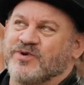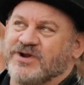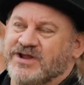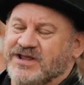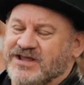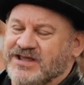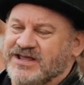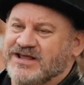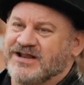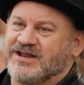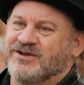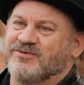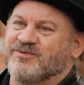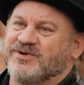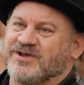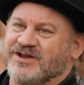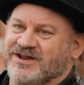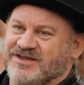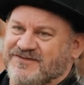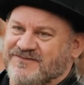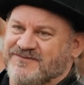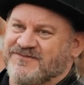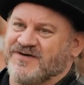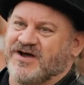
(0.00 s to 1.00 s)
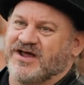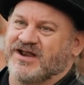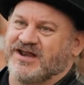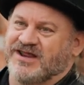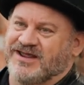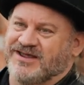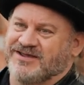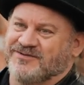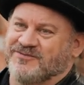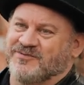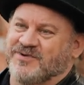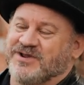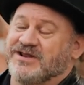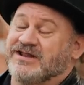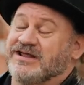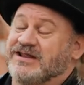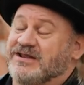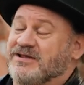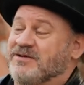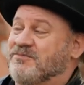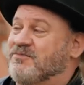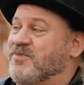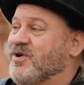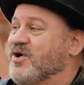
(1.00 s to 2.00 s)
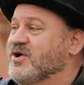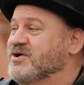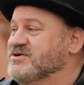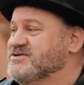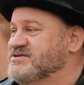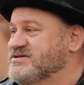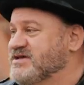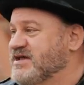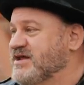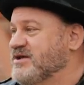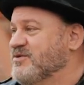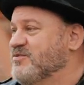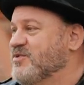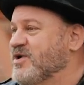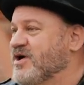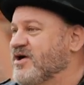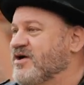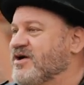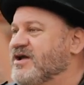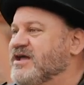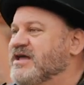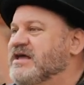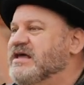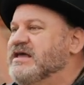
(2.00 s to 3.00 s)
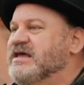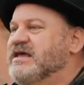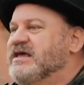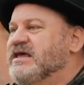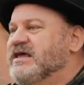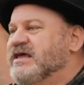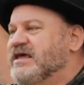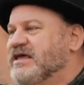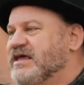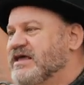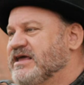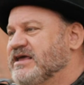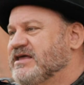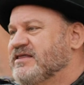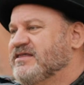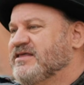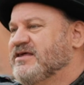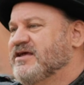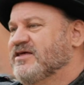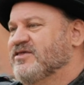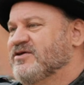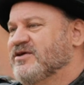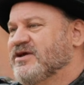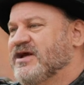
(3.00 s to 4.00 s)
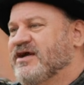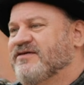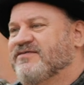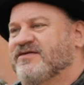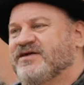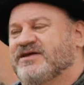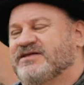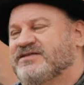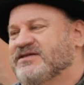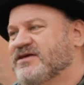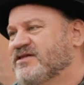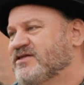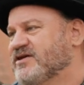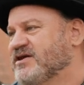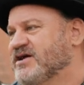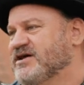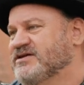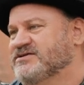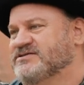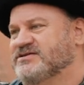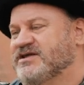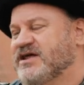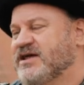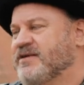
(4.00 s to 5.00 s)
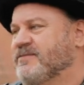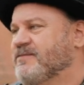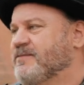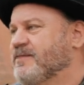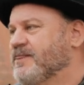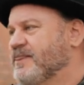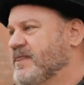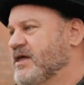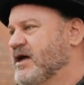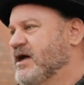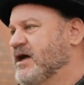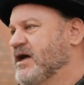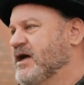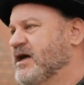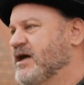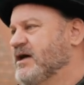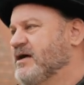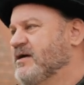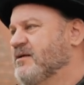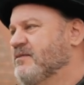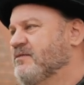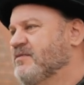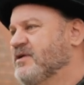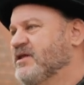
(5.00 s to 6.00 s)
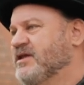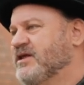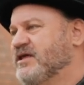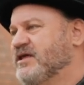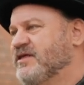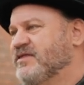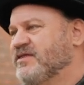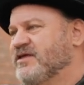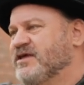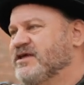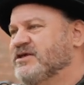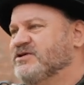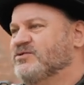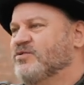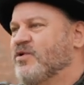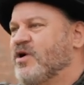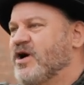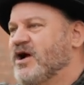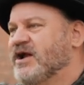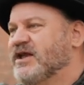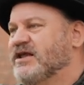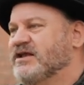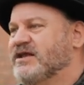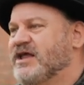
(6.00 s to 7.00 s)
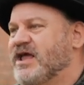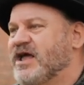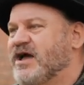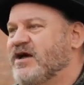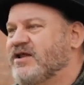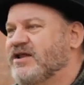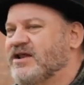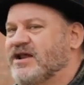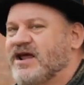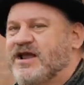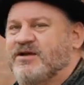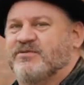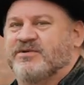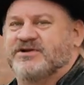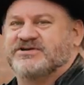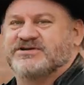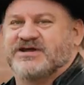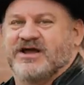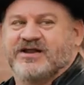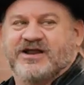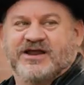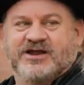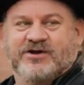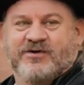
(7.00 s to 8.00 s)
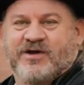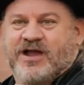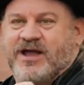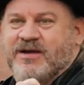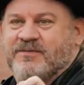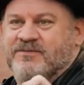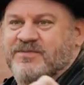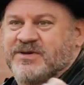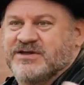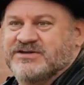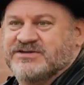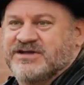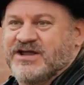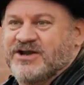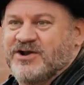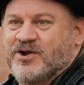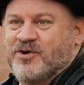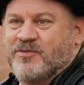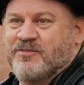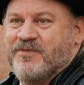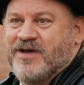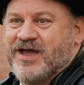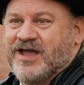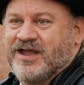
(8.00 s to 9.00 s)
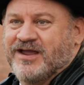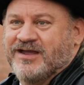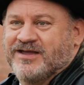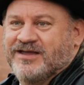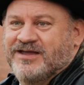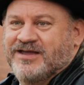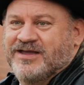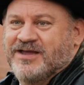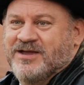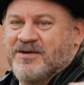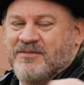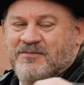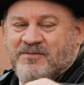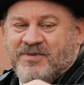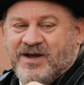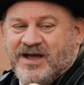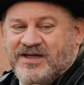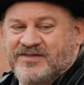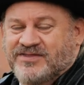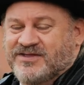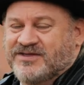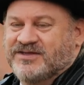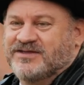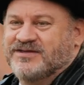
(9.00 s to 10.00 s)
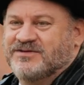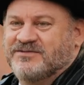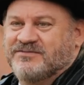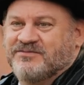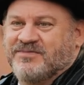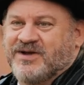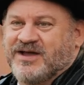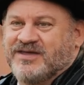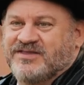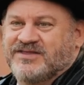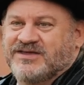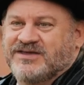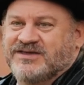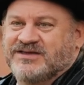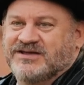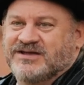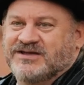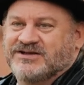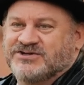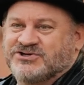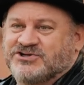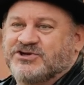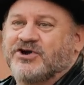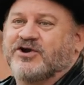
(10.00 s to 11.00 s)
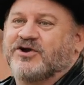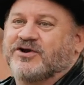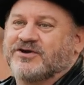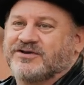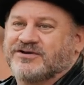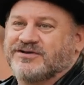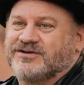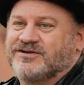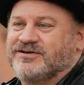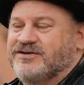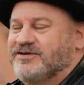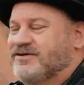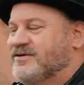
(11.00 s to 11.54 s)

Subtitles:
Really, really funny. We did a bar scene where he and the other guy, I forget the other guy's name, but he's walking down and I reach out and I grab BJ Novak by the shirt.